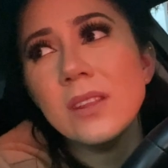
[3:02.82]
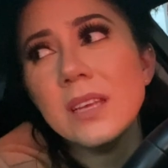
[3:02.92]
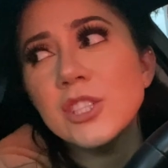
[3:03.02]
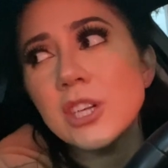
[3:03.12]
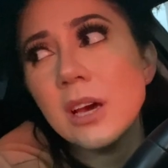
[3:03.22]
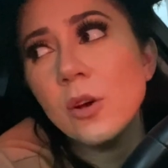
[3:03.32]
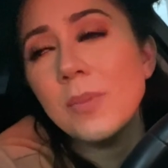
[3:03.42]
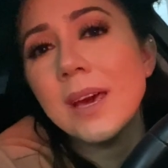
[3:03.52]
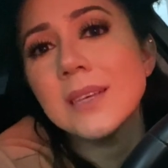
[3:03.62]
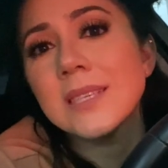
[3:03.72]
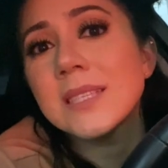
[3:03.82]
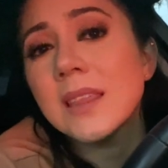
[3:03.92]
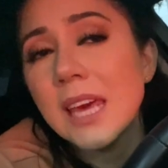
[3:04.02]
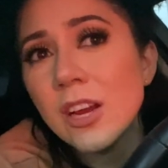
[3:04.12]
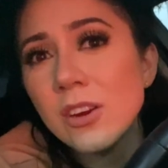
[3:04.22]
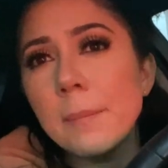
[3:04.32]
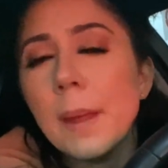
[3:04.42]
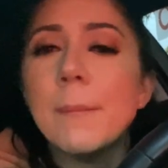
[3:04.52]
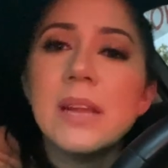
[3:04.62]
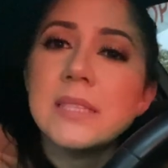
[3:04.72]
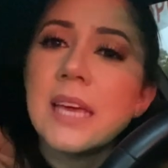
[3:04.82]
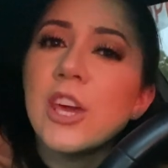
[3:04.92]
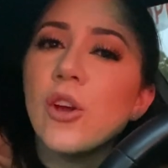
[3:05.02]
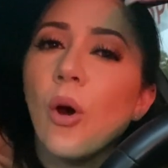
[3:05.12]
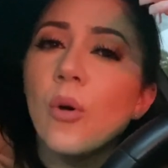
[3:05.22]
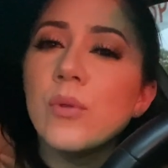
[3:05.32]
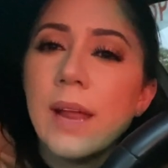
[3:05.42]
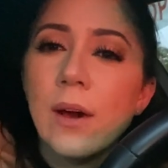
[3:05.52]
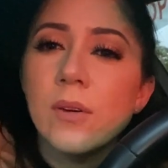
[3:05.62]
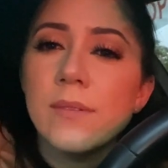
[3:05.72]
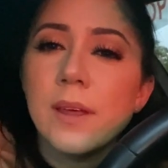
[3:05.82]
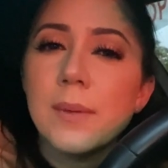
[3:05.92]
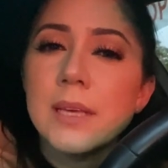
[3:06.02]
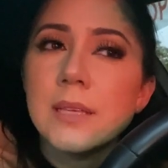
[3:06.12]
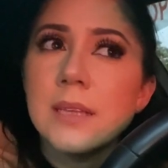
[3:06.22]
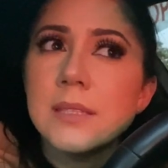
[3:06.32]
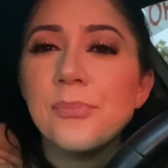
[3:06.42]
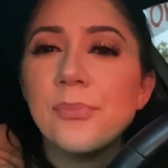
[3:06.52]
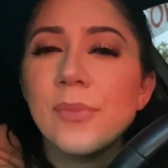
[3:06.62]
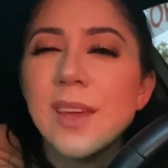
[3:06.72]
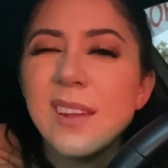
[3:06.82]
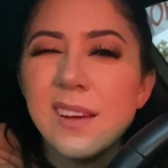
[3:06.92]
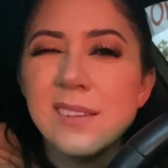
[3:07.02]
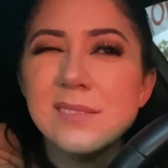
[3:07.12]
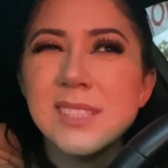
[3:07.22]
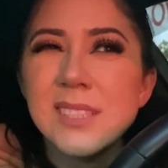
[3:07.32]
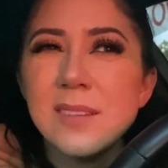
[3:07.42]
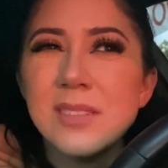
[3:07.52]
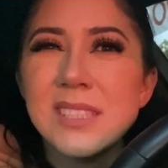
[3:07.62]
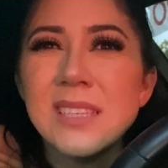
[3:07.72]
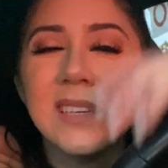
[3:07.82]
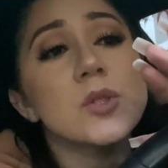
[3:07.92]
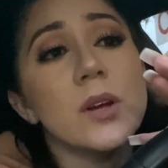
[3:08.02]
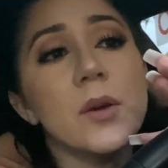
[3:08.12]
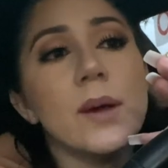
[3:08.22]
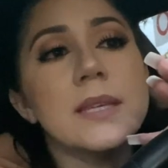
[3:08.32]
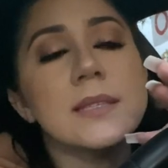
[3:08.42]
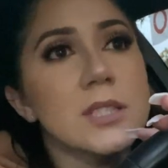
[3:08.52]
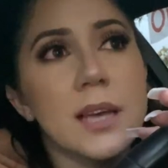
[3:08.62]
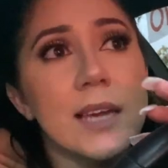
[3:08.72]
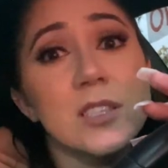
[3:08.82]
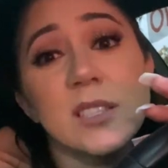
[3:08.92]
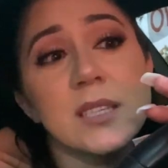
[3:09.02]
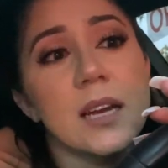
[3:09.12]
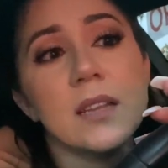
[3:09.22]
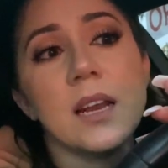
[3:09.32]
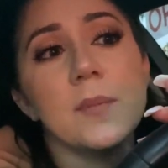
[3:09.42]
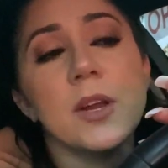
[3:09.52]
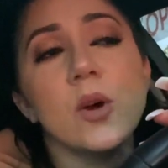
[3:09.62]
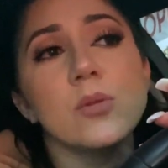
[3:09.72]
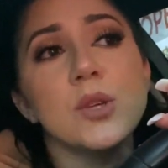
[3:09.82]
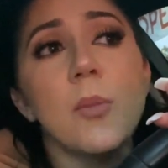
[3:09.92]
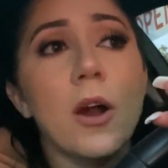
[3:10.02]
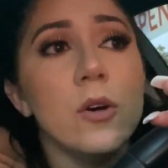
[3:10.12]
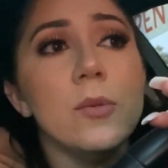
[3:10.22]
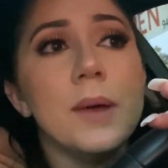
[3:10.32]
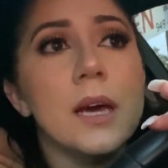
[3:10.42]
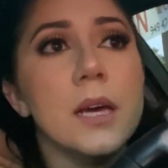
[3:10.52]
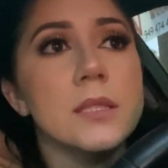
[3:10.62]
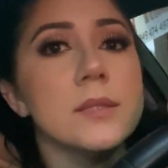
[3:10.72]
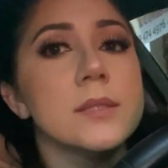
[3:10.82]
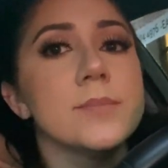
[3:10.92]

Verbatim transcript: than gel because it's thicker, but it's like your own nail, if that makes sense. You know, does that make sense? So anyways, I just decided that I'm gonna go tomorrow because